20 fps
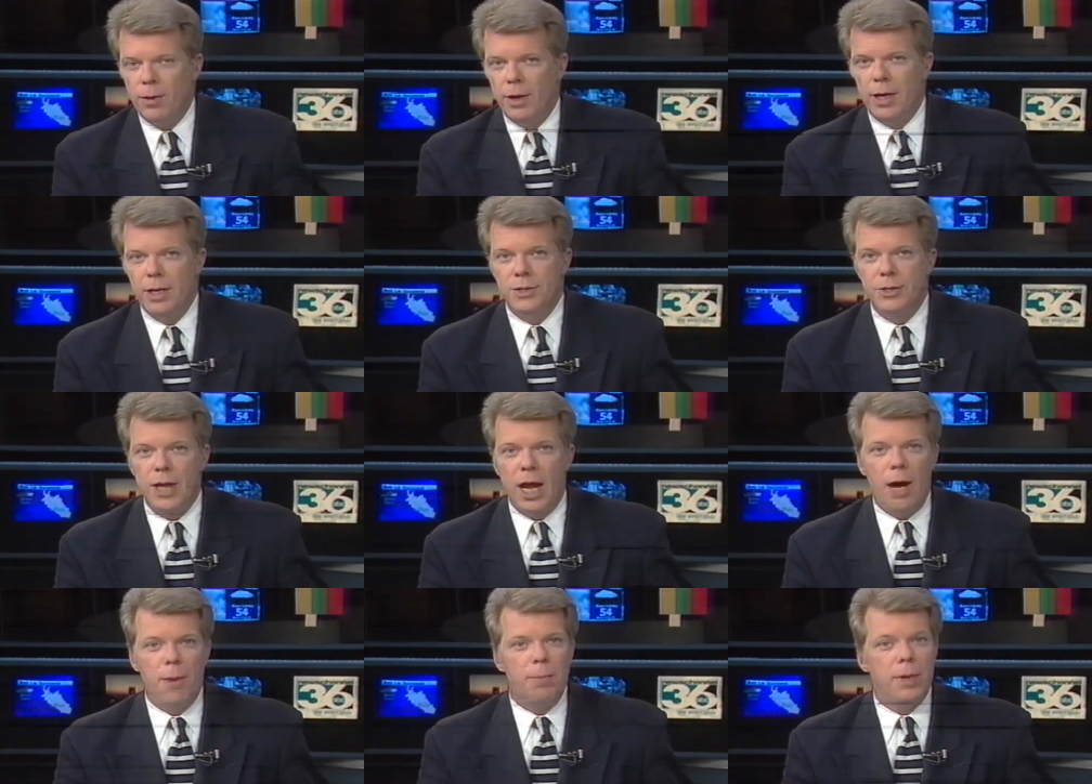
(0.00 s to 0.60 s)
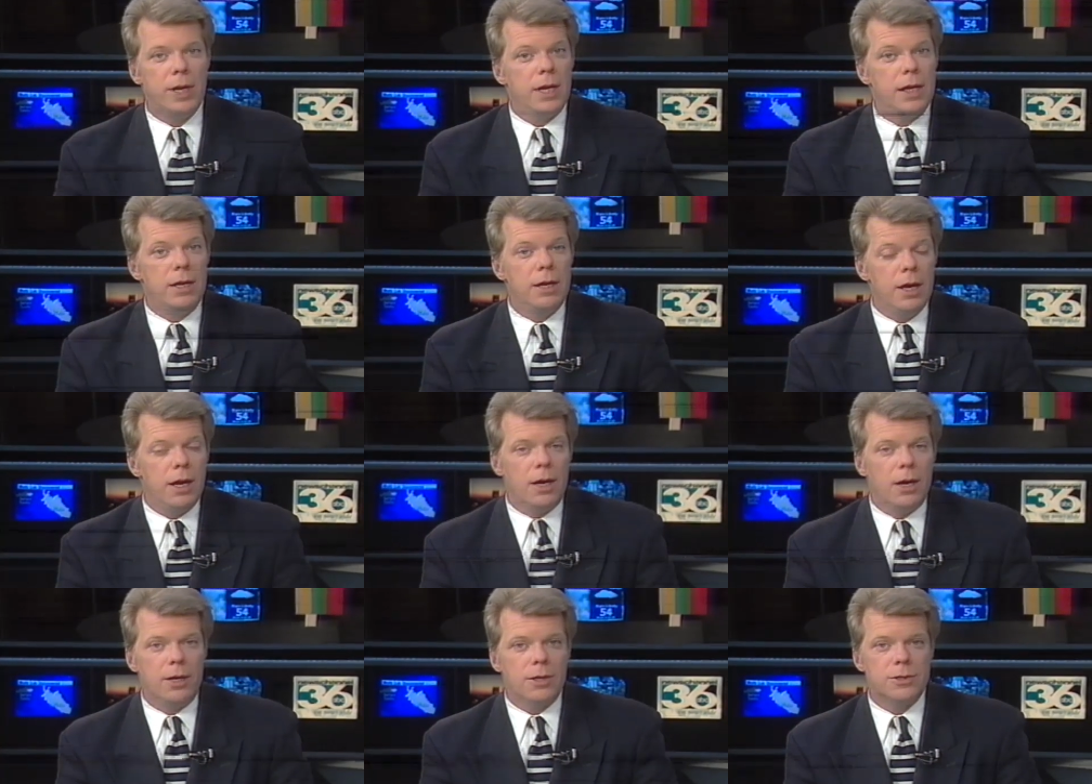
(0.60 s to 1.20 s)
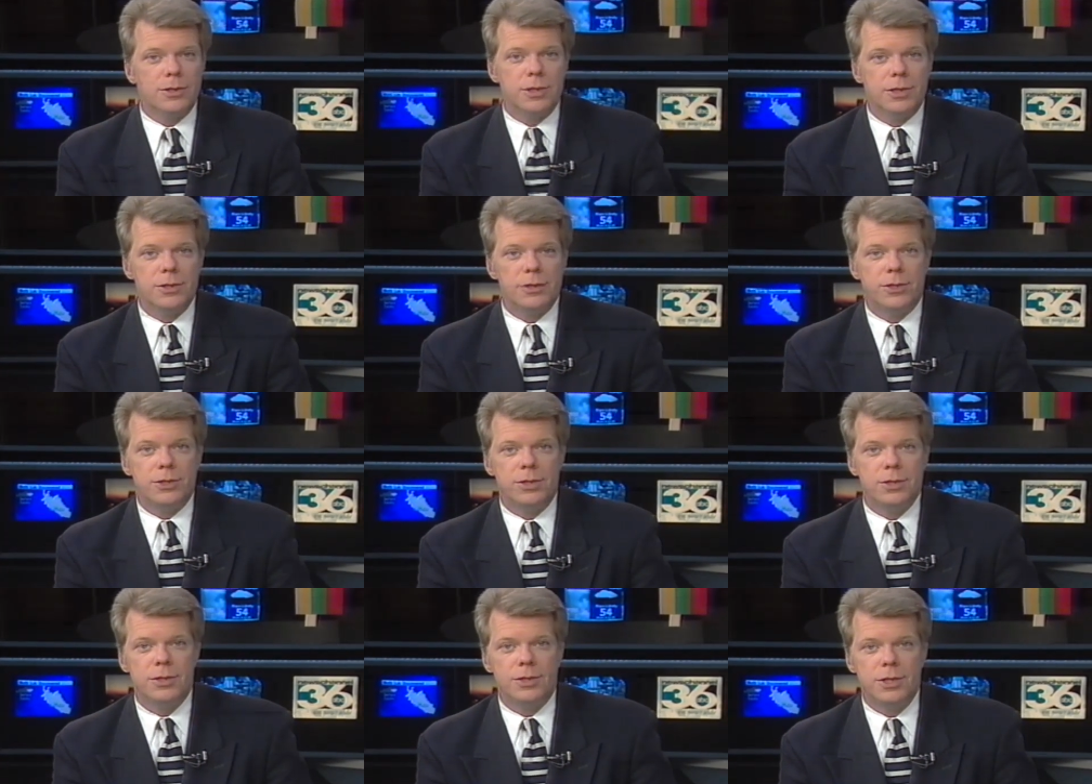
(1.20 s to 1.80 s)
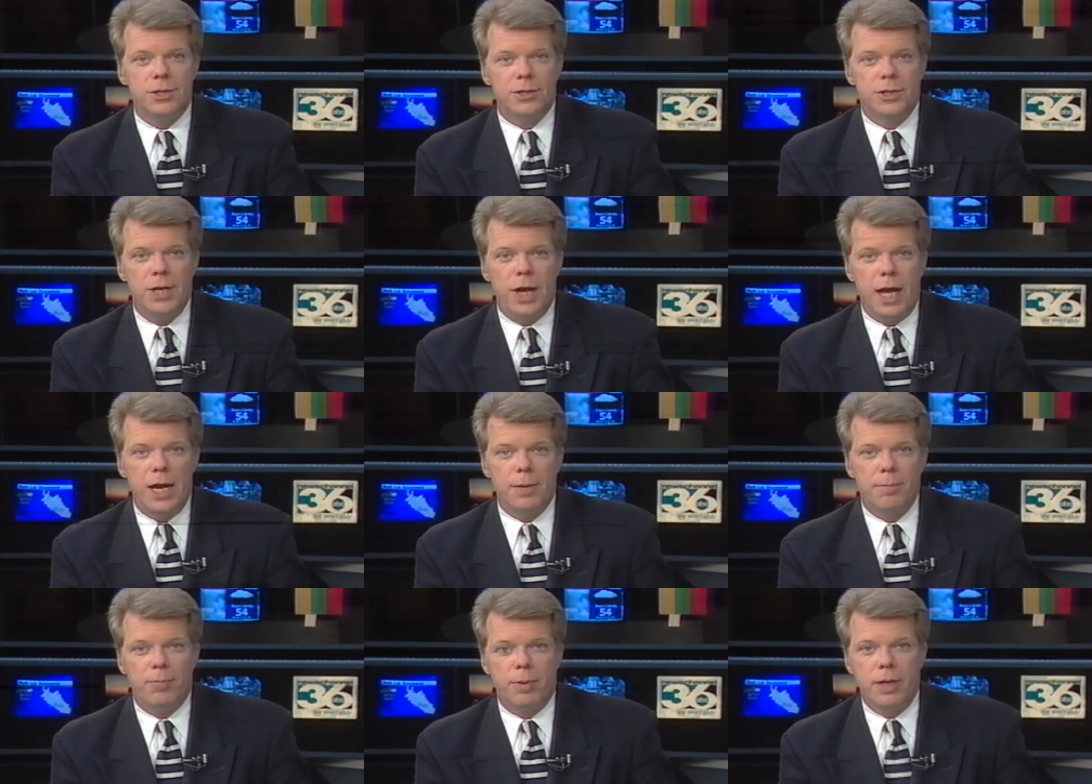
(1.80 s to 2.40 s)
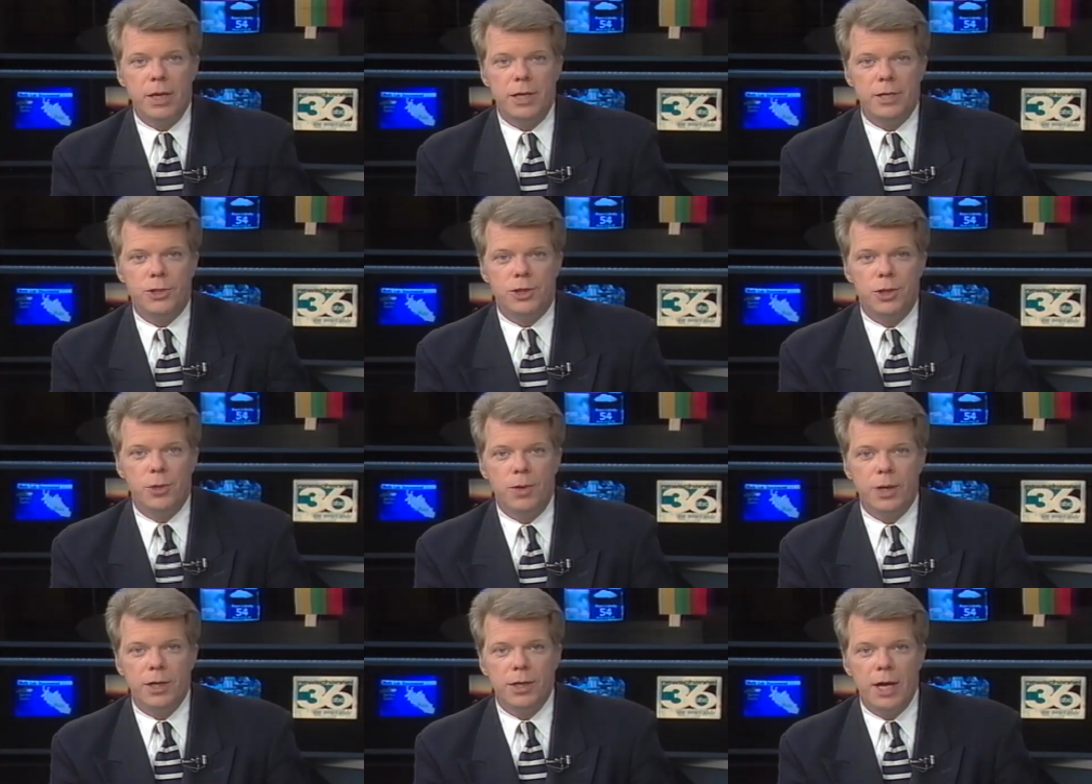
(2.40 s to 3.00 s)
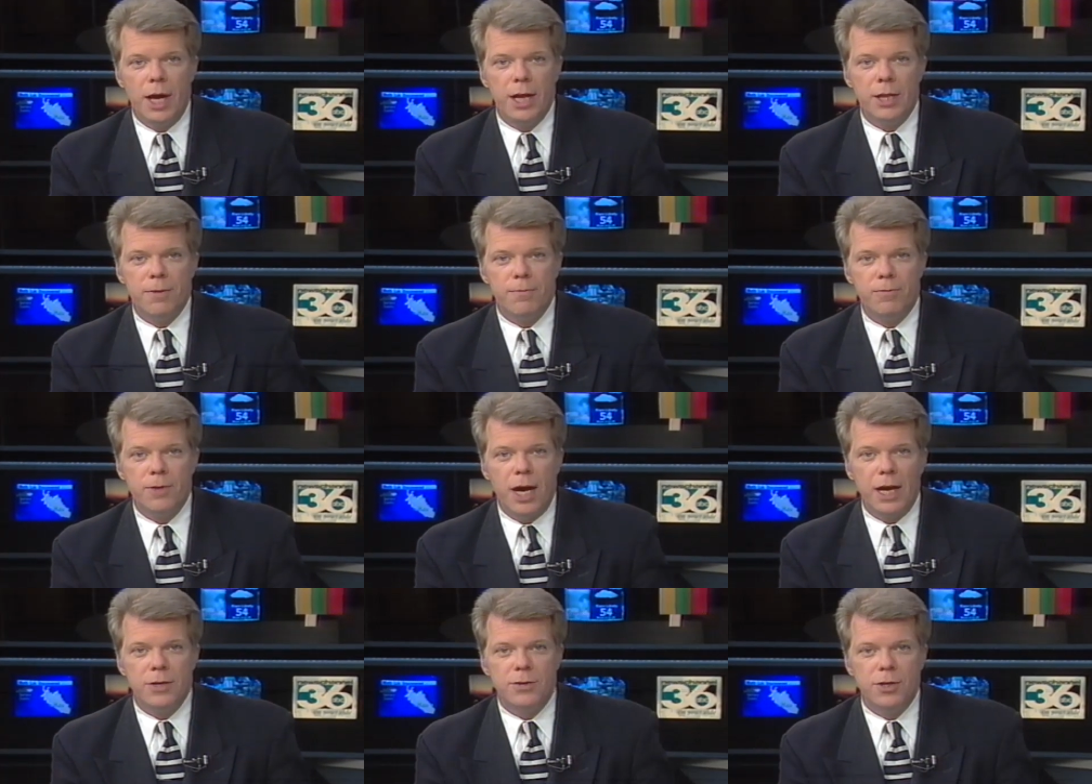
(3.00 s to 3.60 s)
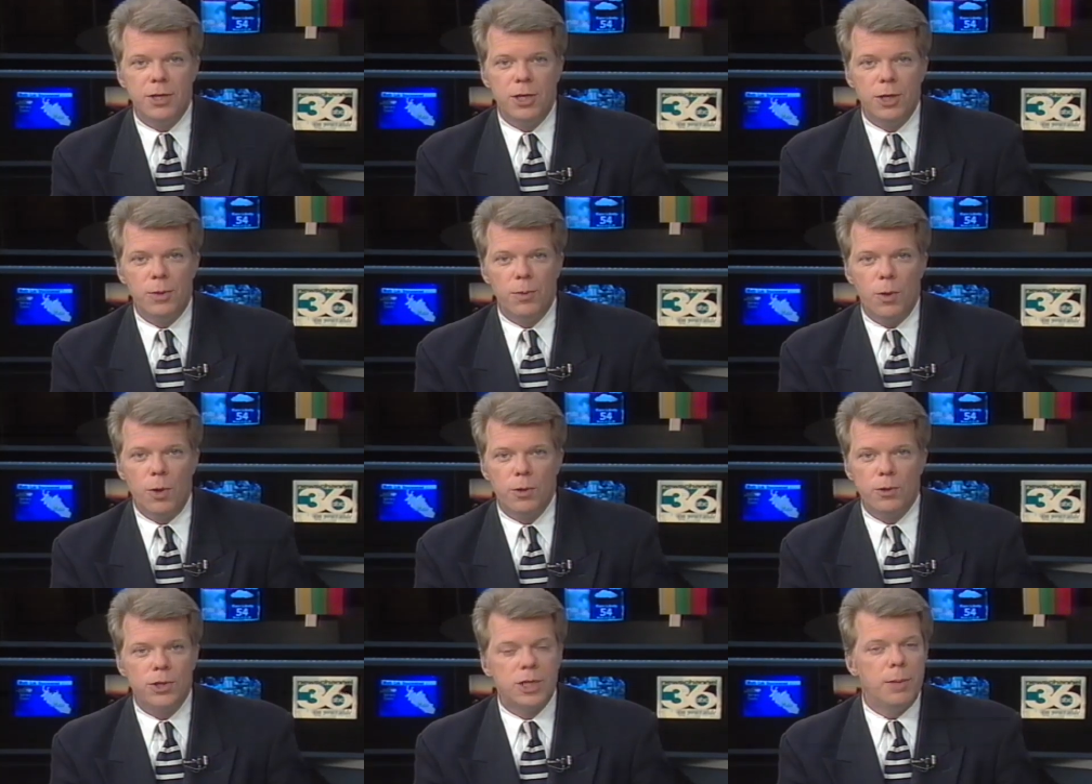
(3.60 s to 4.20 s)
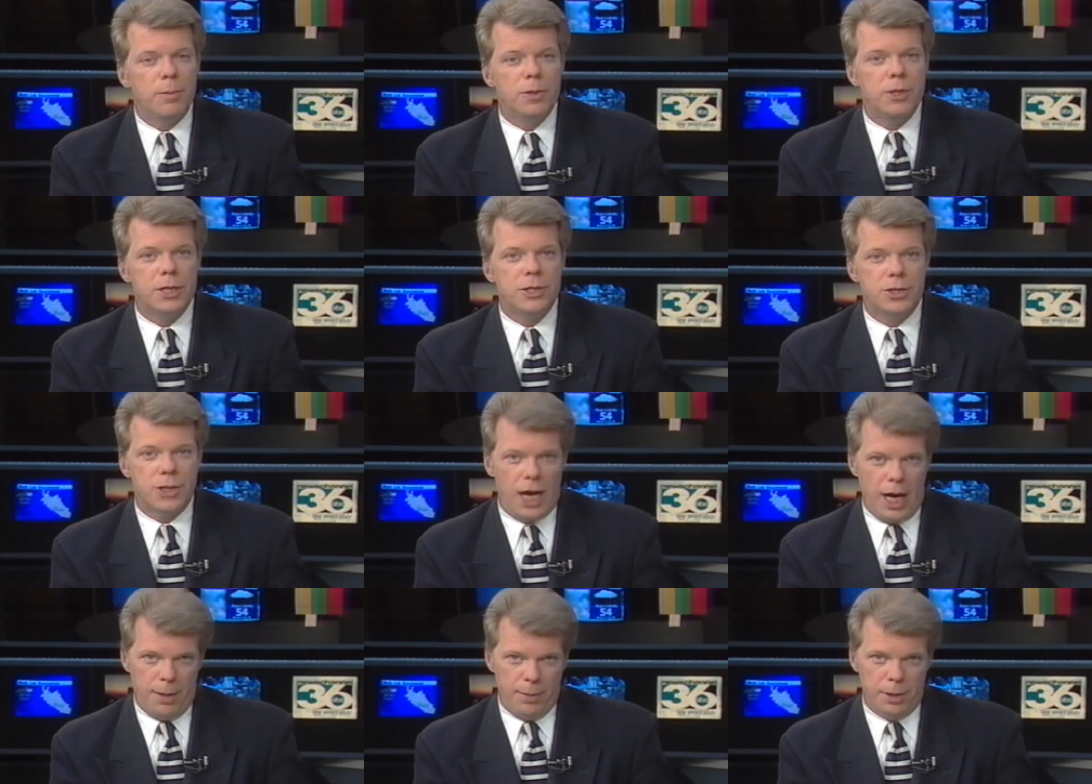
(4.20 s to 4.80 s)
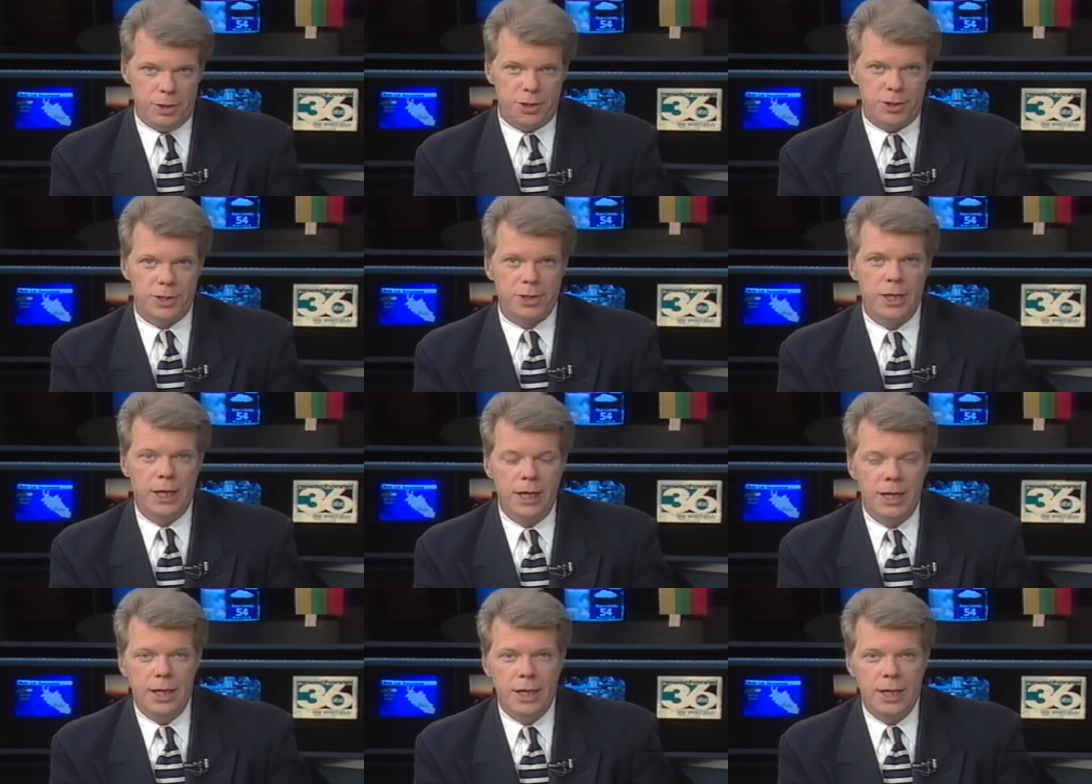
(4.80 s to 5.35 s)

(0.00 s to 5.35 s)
Well, it has now been a year since the Cincinnati police shooting death of 19-year-old Timothy Thomas.